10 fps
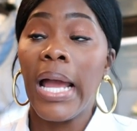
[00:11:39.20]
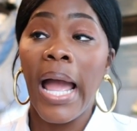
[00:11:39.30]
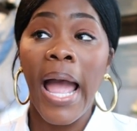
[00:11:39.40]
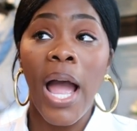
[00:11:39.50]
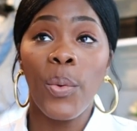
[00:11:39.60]

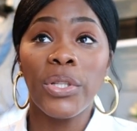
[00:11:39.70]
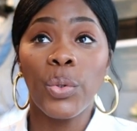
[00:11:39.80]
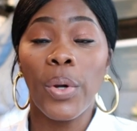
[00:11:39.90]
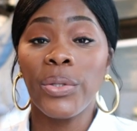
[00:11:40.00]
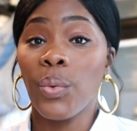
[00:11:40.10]
how it's
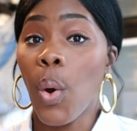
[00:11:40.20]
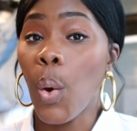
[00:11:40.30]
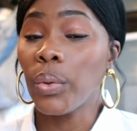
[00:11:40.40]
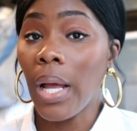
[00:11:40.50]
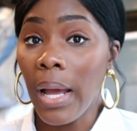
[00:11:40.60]
going to
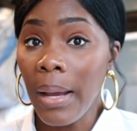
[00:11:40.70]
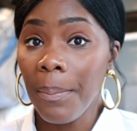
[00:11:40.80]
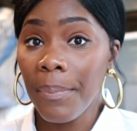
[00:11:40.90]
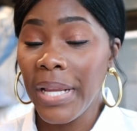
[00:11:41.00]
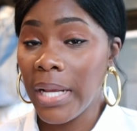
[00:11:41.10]
hold
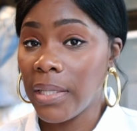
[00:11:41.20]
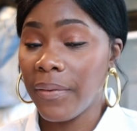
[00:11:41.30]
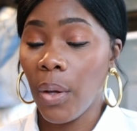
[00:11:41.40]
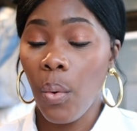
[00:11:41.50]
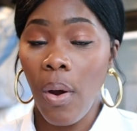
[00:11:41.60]
up because of
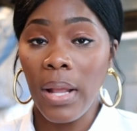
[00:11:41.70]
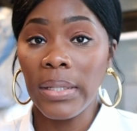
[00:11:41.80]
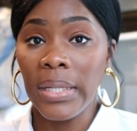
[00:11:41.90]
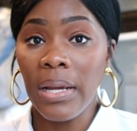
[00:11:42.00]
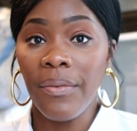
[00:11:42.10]
the
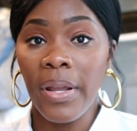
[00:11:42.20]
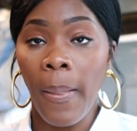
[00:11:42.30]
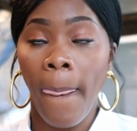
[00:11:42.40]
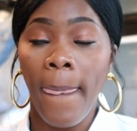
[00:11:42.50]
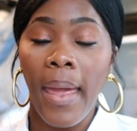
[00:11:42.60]
quality of
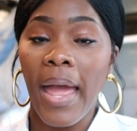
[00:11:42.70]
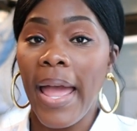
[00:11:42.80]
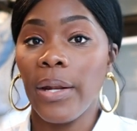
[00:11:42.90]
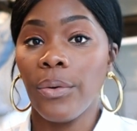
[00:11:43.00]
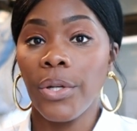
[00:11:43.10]
it
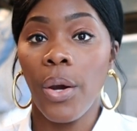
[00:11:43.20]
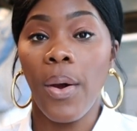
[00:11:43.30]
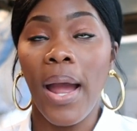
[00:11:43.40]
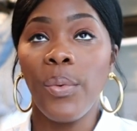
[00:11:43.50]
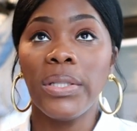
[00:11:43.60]
I don't know.
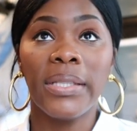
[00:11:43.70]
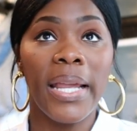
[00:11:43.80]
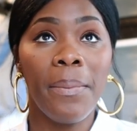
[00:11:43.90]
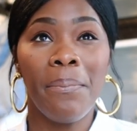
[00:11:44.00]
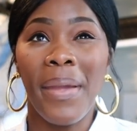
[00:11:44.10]
I would
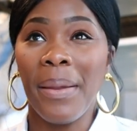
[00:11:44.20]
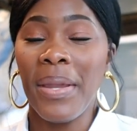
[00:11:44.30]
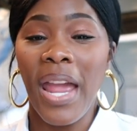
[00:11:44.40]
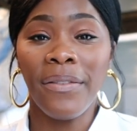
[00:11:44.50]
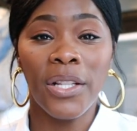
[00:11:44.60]
say
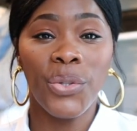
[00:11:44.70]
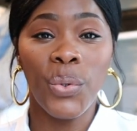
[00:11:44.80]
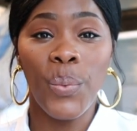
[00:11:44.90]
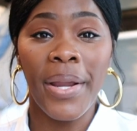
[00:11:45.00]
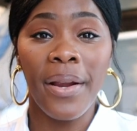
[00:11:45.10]
maybe after
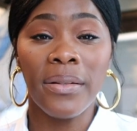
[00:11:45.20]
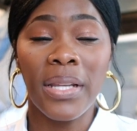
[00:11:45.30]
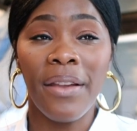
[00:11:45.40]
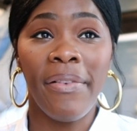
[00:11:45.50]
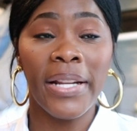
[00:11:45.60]
two wears
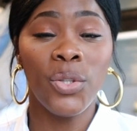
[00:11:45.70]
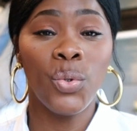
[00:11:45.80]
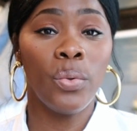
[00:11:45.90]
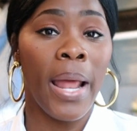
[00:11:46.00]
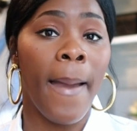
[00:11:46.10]
if I
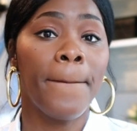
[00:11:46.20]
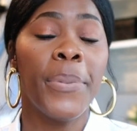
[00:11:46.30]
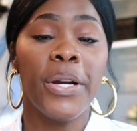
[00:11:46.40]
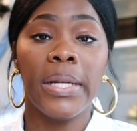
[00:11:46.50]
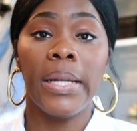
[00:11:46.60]
do not
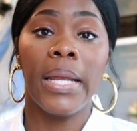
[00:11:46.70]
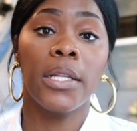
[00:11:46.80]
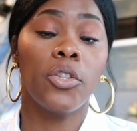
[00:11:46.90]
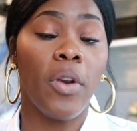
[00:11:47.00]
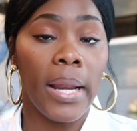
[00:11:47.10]
put it in
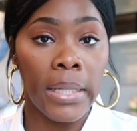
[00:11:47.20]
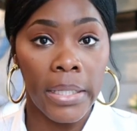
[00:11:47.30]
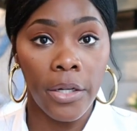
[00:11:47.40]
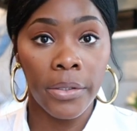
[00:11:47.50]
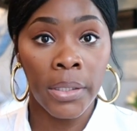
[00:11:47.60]
the dry
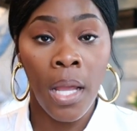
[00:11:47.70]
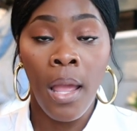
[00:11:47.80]
cleaners.